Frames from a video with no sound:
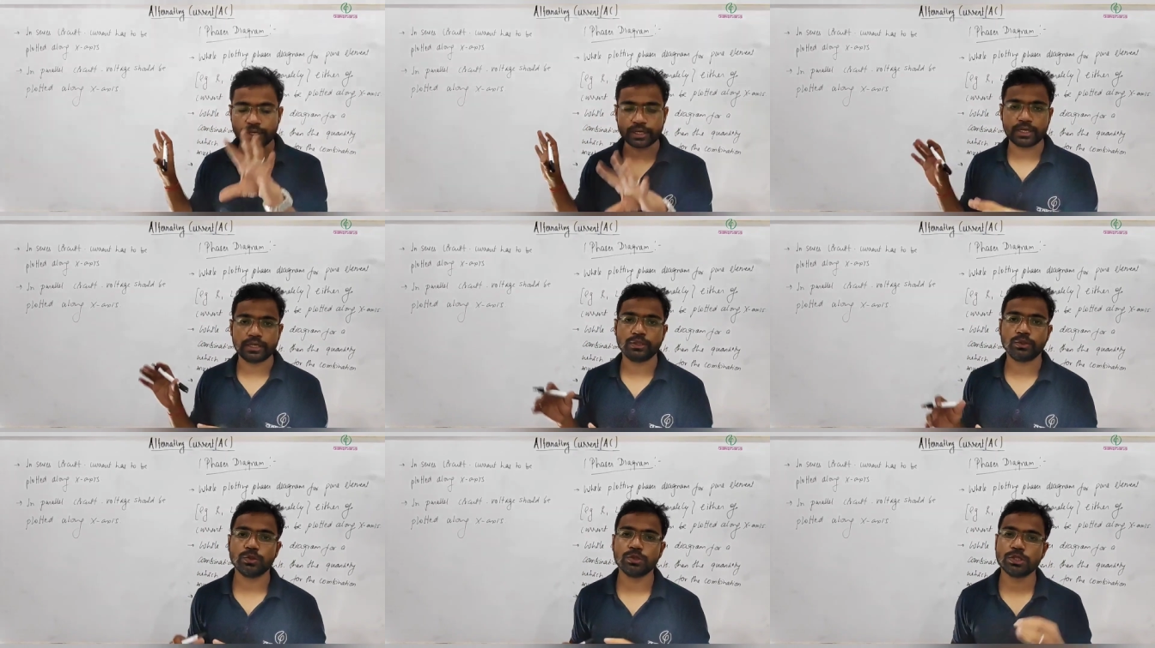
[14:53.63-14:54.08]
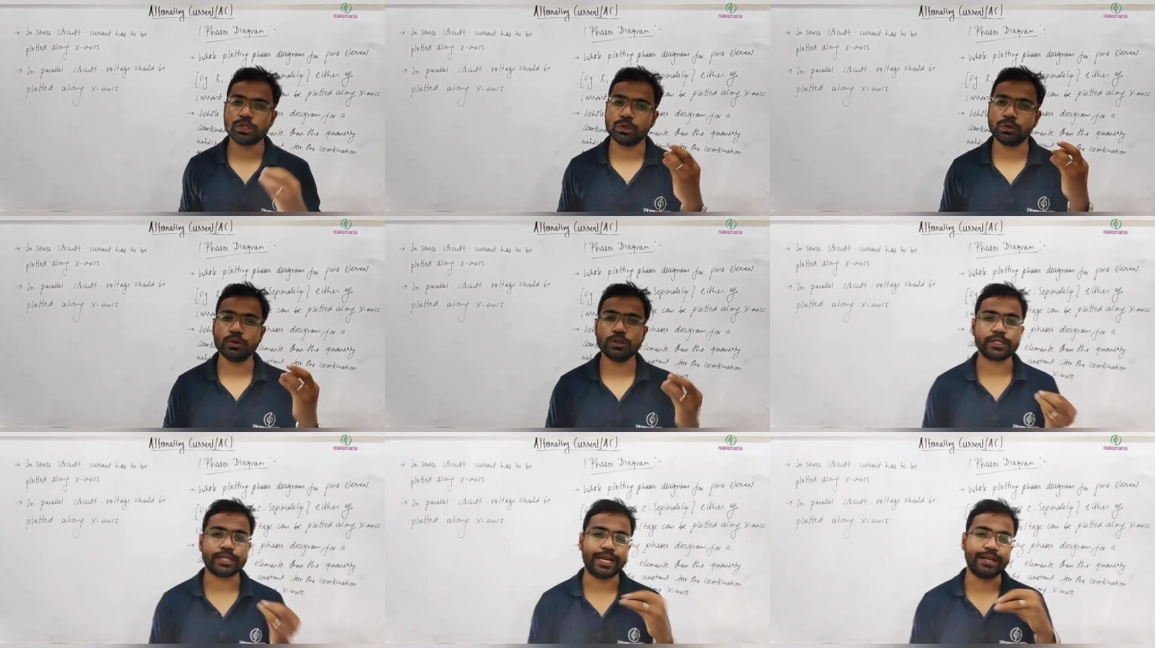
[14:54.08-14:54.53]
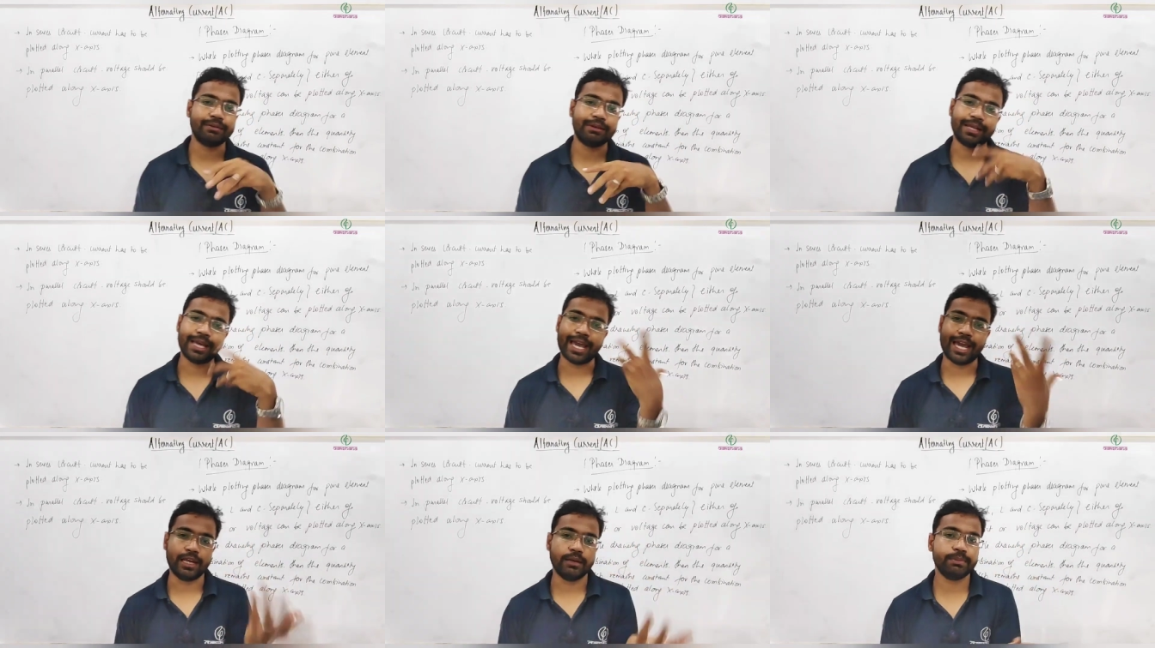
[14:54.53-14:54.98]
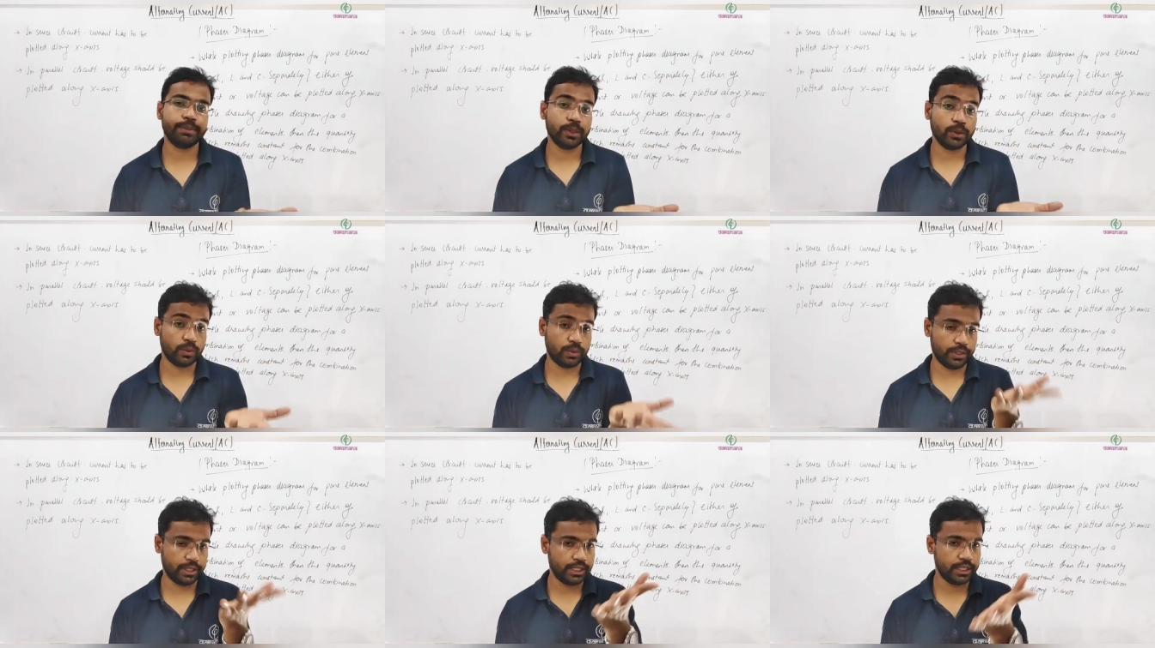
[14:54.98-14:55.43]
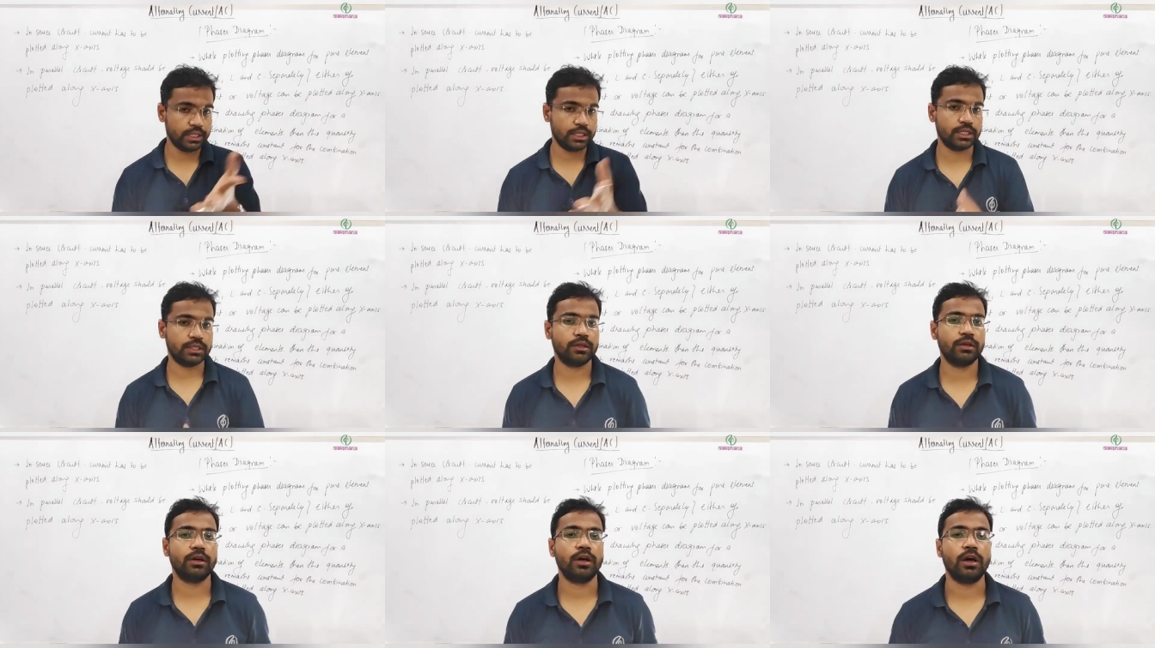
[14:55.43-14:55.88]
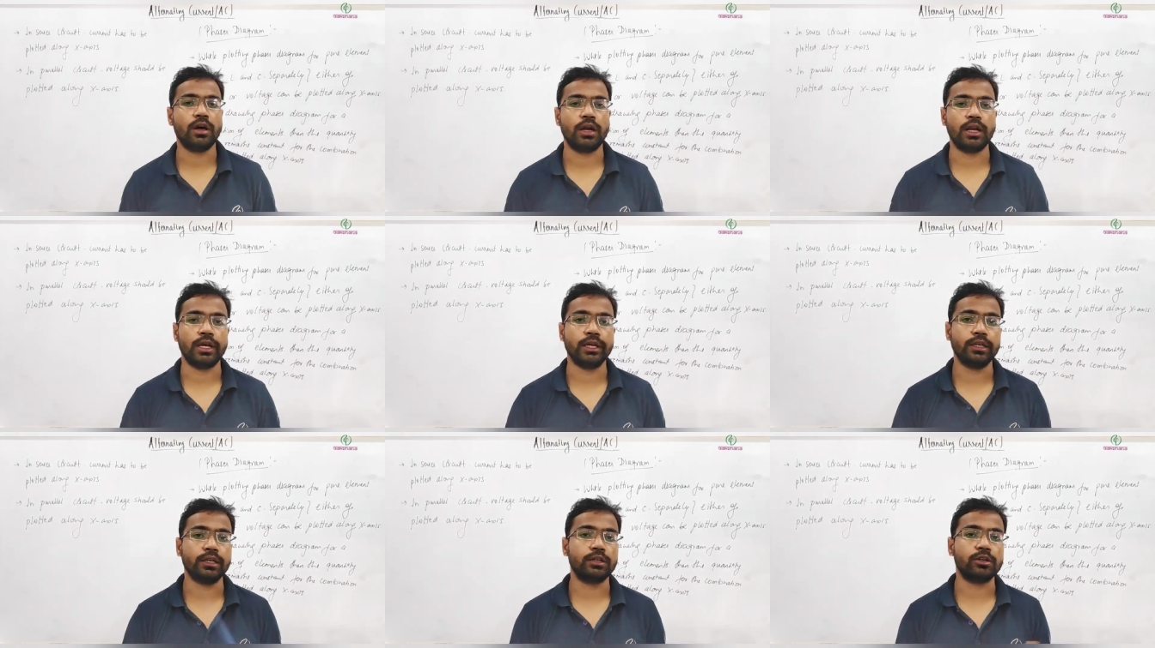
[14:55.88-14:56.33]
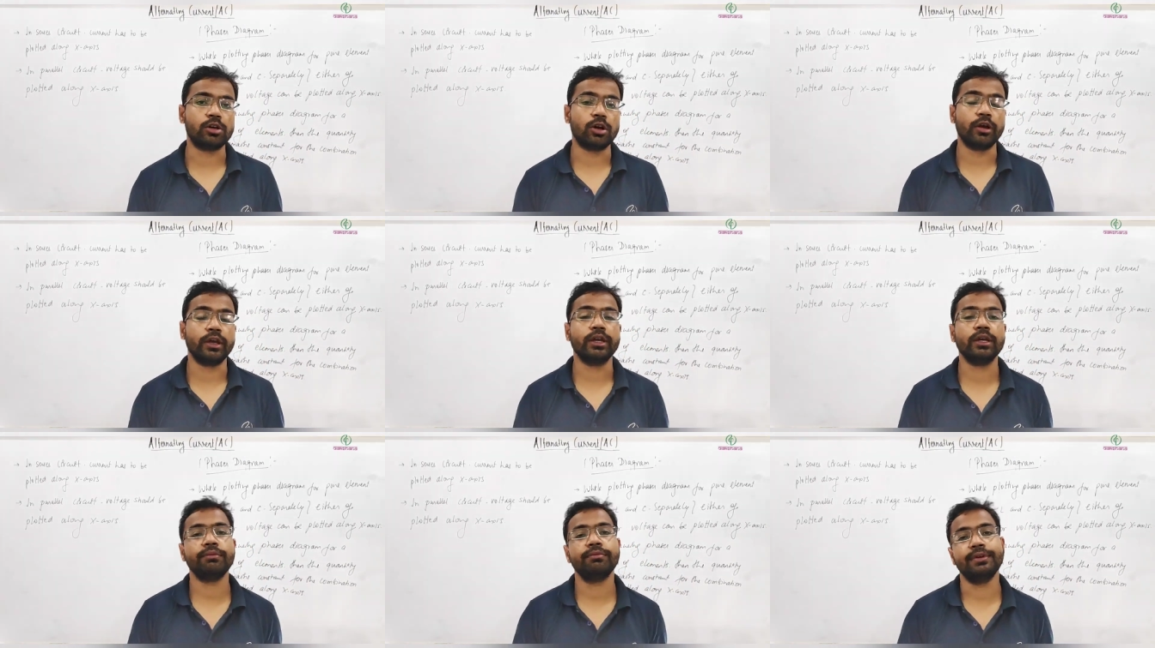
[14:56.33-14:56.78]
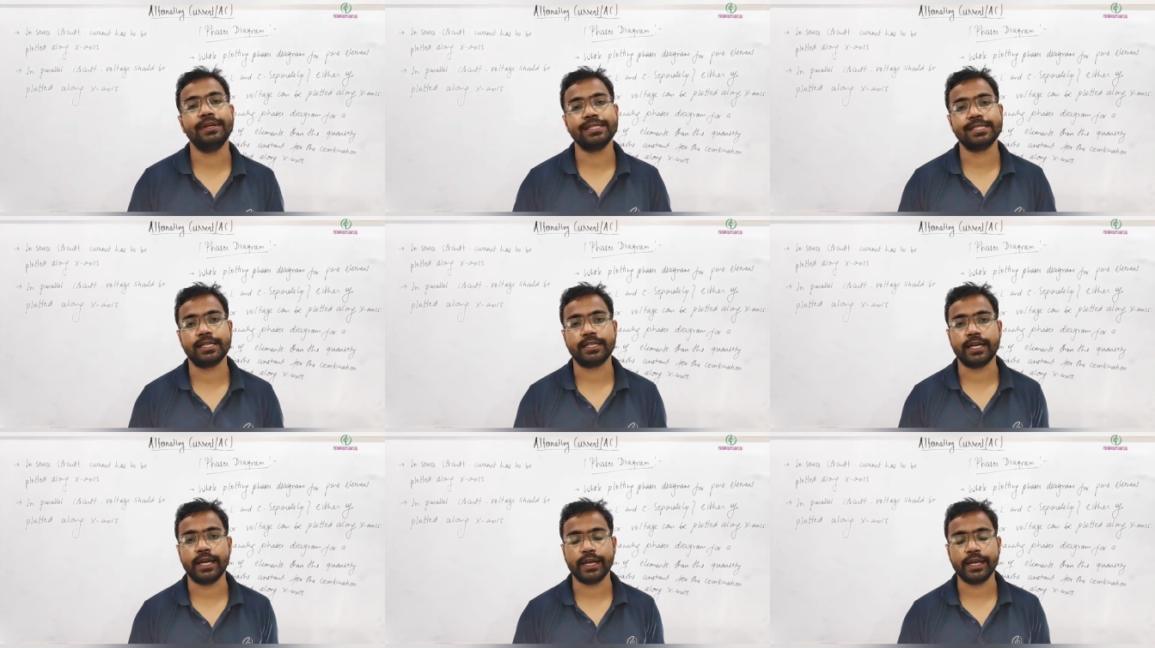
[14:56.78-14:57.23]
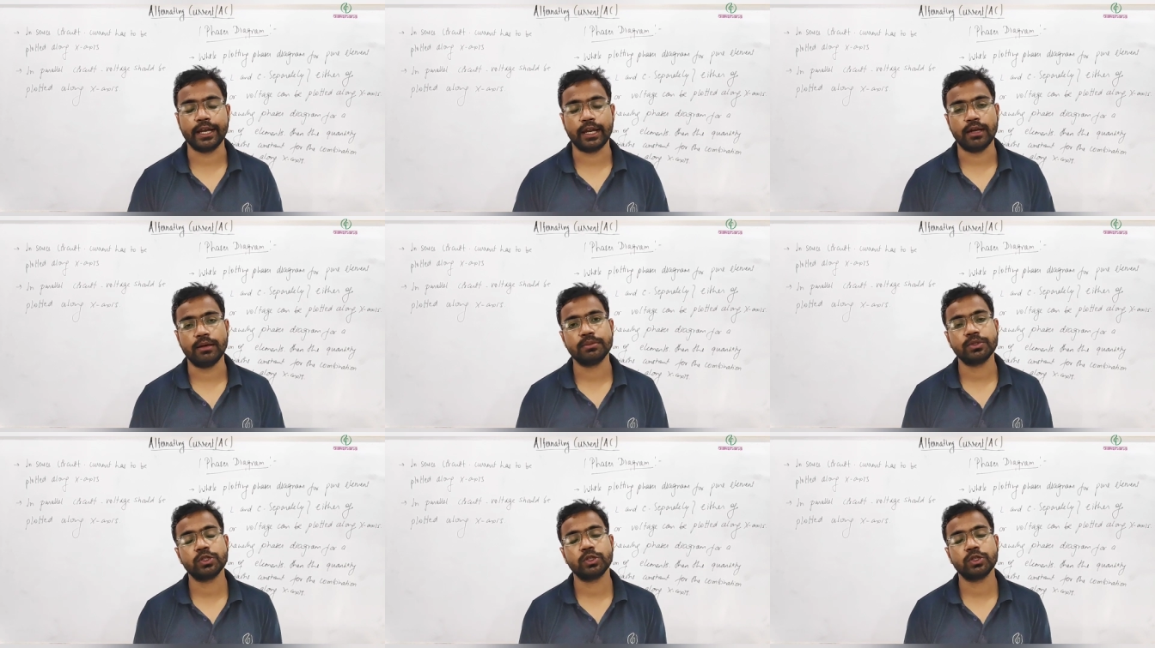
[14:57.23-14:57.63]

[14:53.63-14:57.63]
are those rules that will help you in like drawing phasor diagrams.